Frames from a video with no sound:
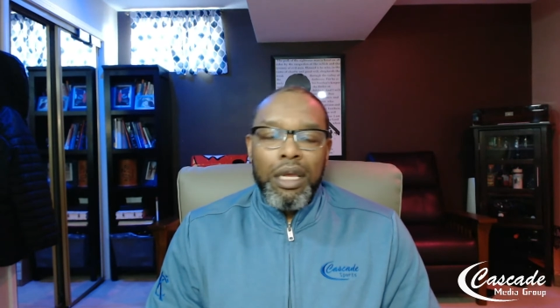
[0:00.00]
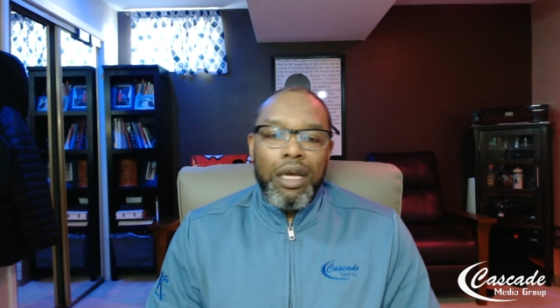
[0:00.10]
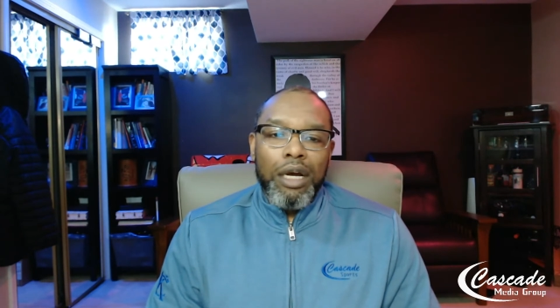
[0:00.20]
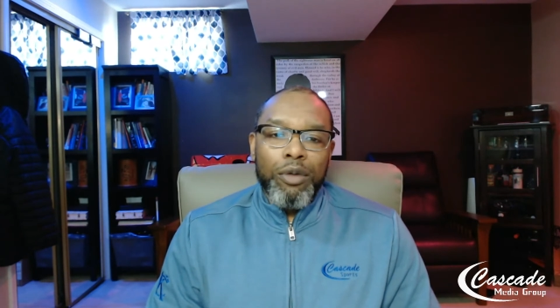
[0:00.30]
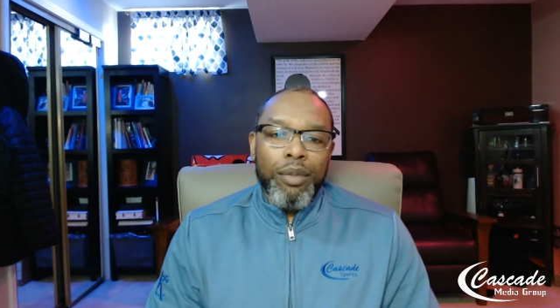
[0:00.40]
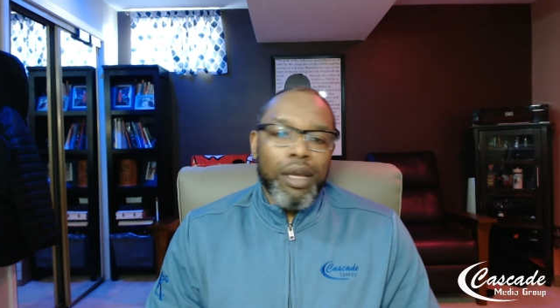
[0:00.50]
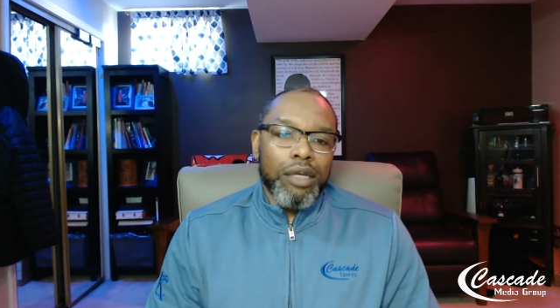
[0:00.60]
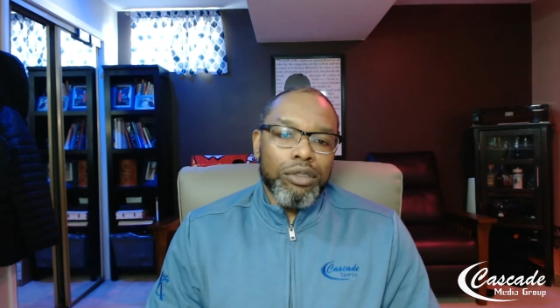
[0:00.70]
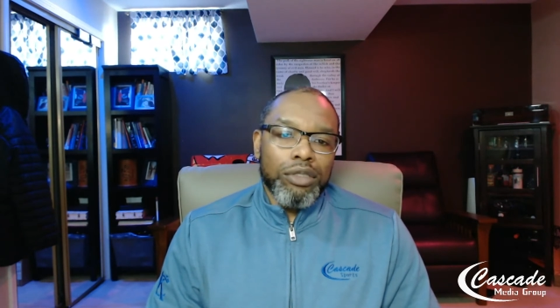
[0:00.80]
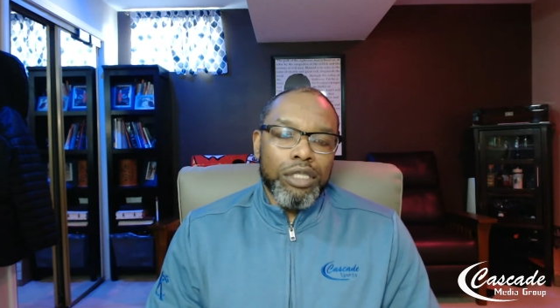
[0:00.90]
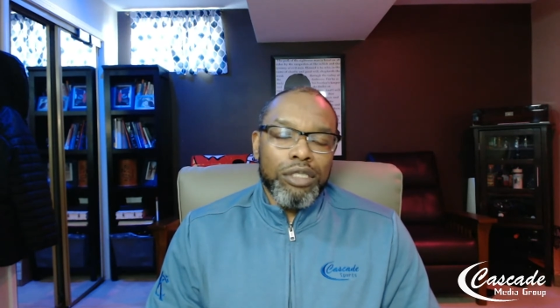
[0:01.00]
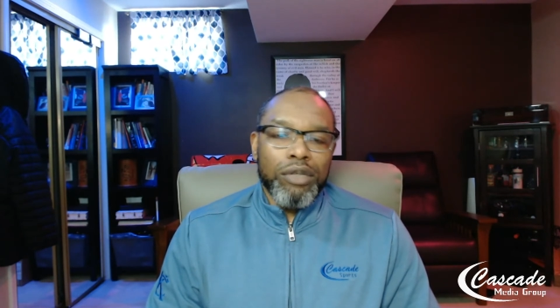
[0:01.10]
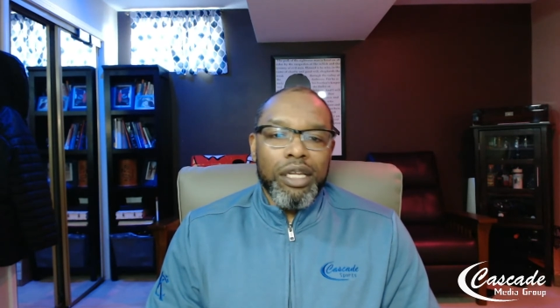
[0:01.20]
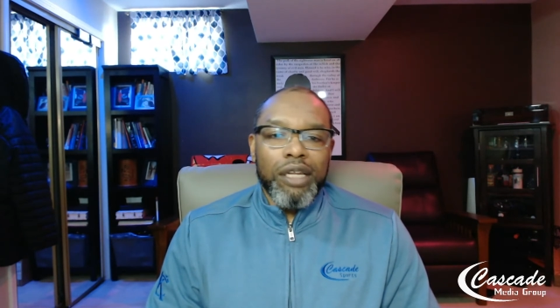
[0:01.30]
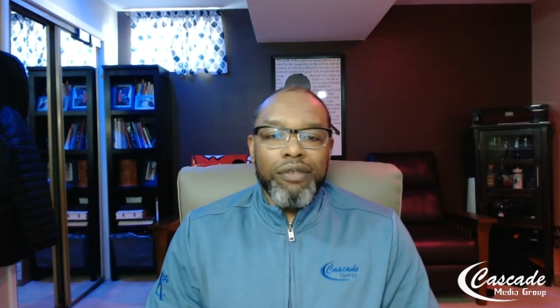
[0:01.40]
We may also touch
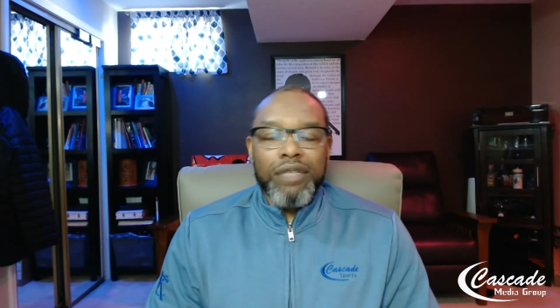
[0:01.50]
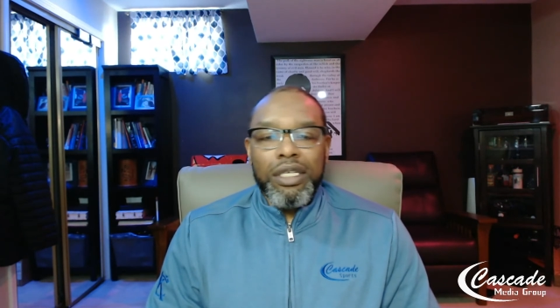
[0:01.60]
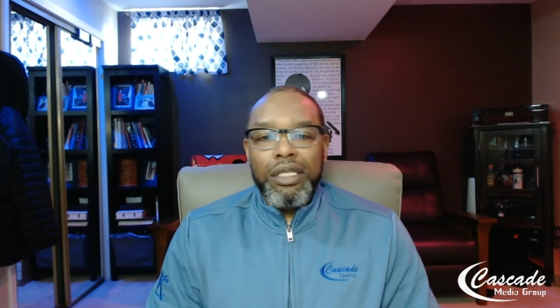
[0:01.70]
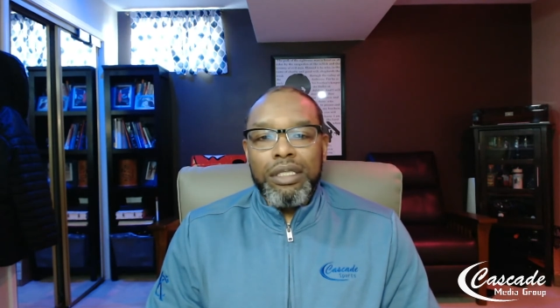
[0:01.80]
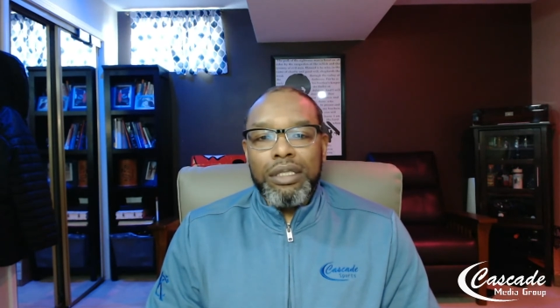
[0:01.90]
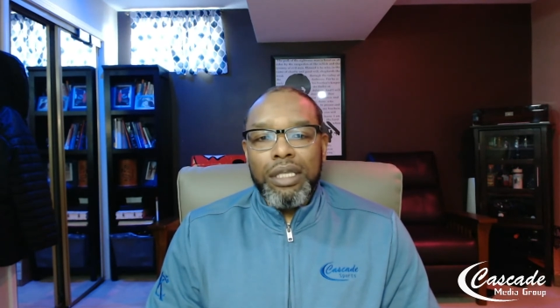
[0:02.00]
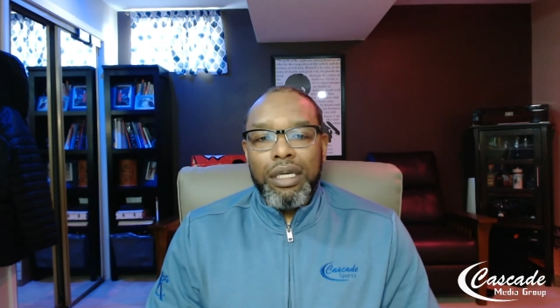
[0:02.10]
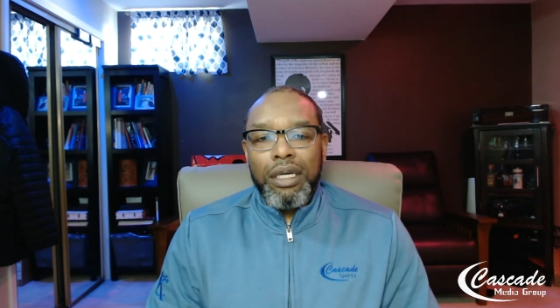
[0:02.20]
on NFTs